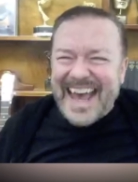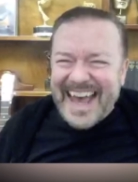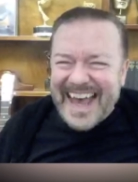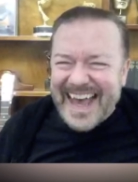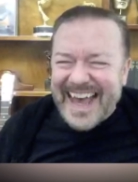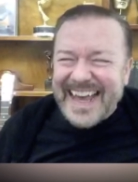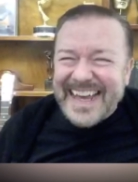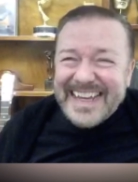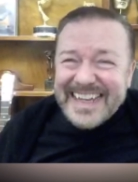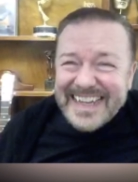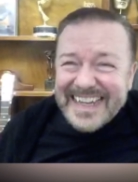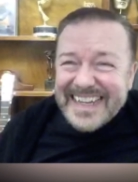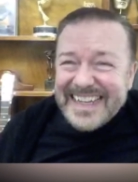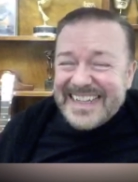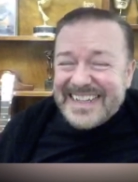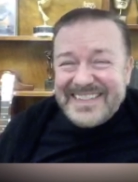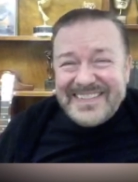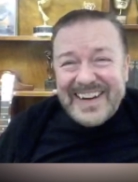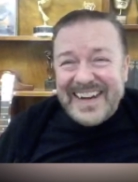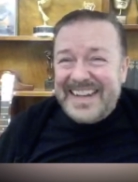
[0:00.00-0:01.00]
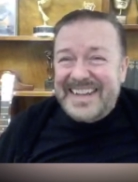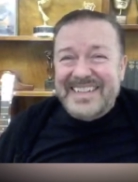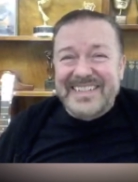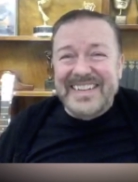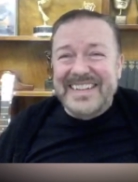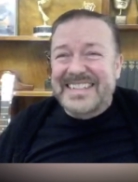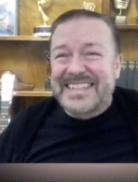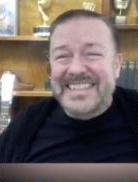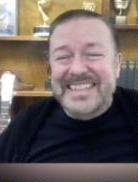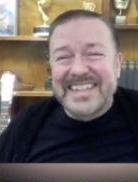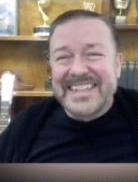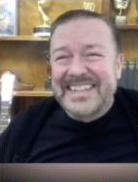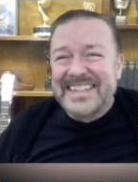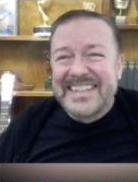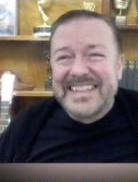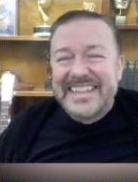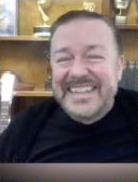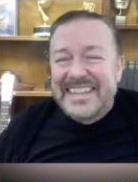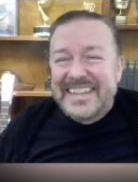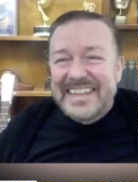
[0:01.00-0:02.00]
Great question.
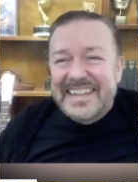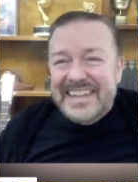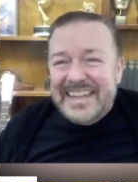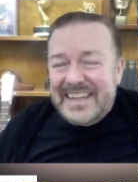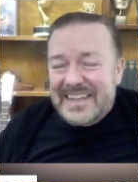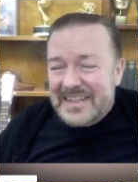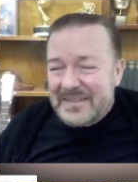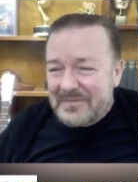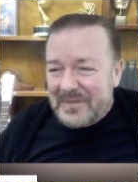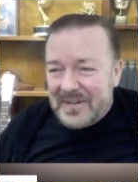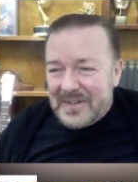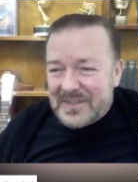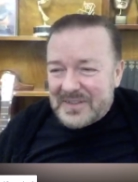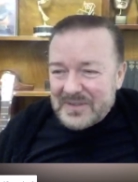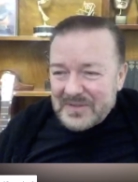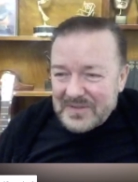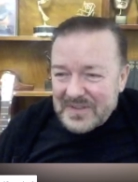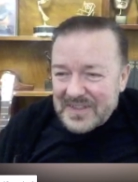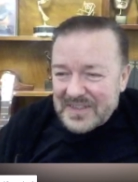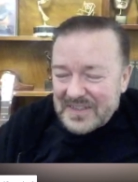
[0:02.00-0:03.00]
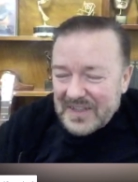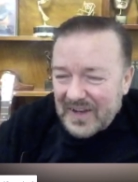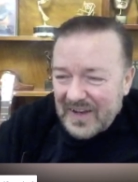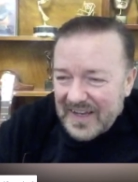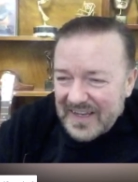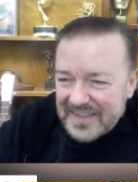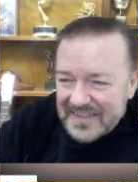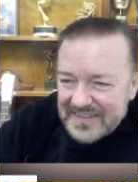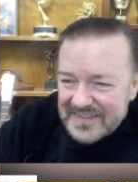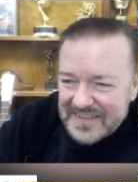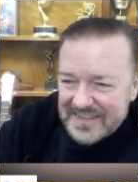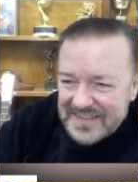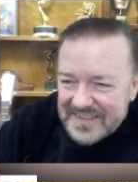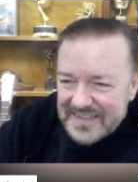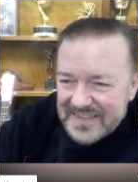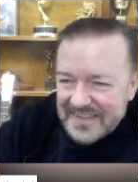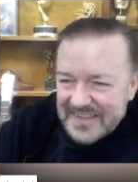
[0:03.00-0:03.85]
In amongst all the science.